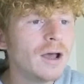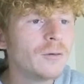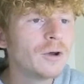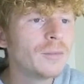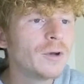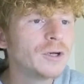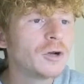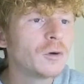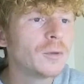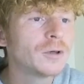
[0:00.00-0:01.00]
We're going to be
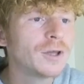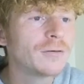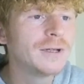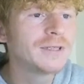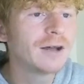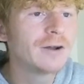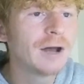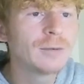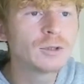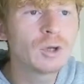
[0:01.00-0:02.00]
merging up onto the green tile now
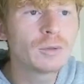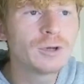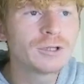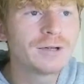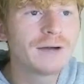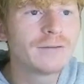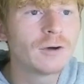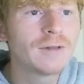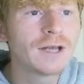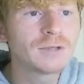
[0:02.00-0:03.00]
because we've got the Mercury Ivy
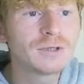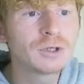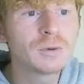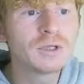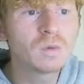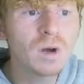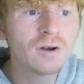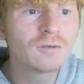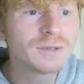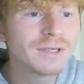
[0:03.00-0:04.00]
over there, so he's just doing
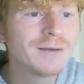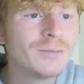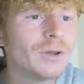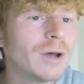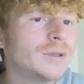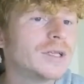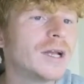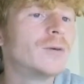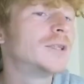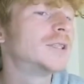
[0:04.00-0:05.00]
12% more damage
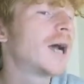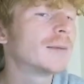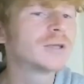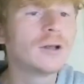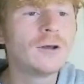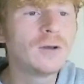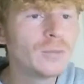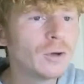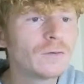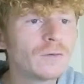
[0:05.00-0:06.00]
now, which is absolutely
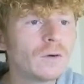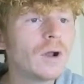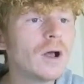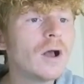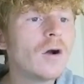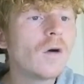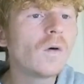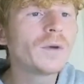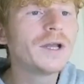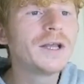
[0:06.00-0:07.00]
beautiful.
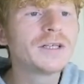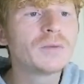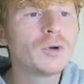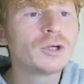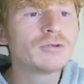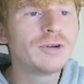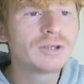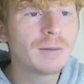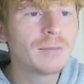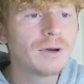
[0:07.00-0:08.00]
All we need is the Mercury
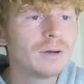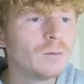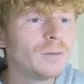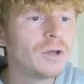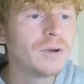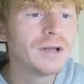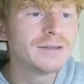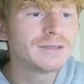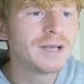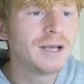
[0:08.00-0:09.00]
Trapper, and we'll be doing
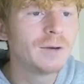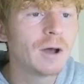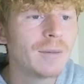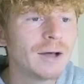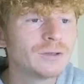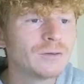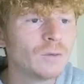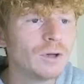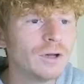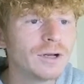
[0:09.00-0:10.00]
insane amounts
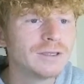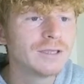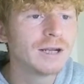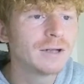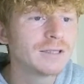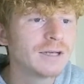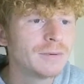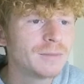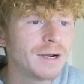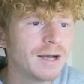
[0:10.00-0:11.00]
of work, insane amounts of
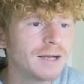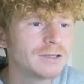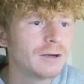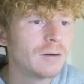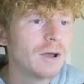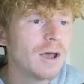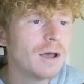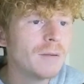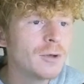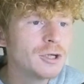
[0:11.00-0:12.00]
damage, my guy. So
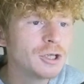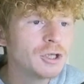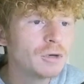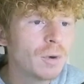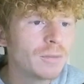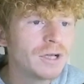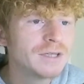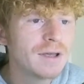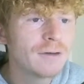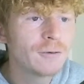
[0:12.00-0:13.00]
merging the two
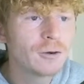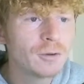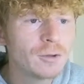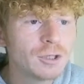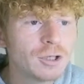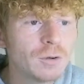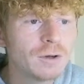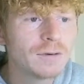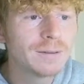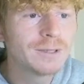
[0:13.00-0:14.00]
Bombardiers there for another merge 2
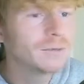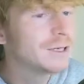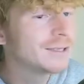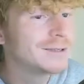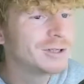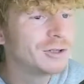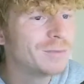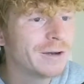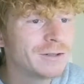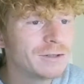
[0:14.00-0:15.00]
Earth Elemental isn't too
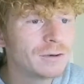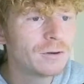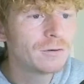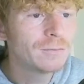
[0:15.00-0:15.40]
bad at all